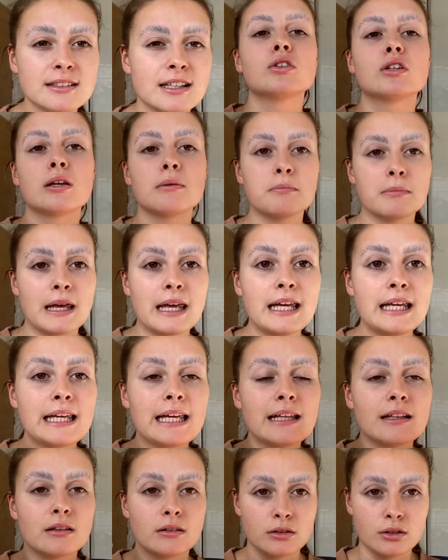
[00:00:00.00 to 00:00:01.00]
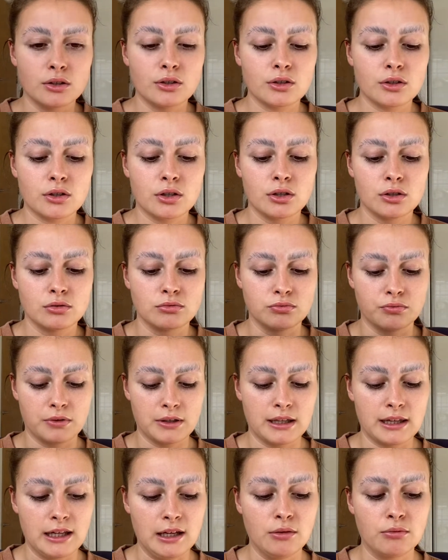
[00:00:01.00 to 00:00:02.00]
To make it look
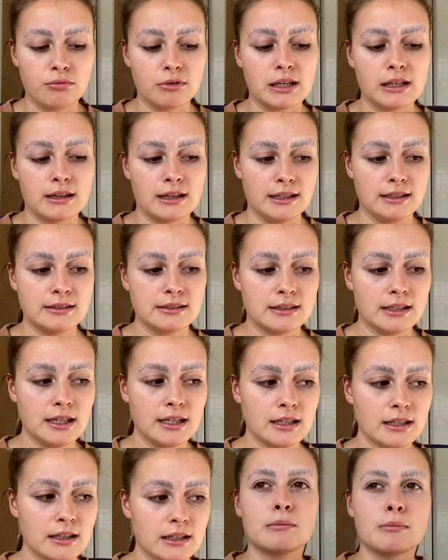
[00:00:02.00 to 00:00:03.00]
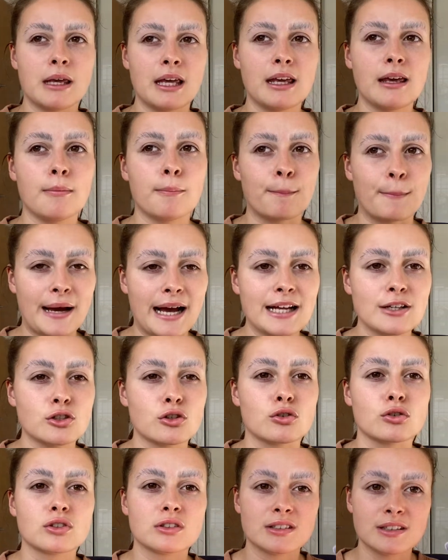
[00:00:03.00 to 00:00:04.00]
really realistic, to make it match your
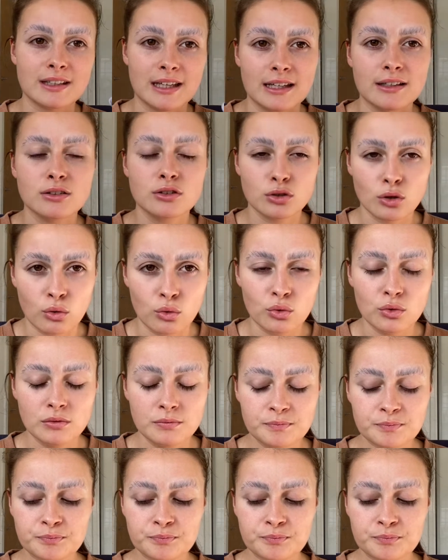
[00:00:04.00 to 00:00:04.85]
skin tone,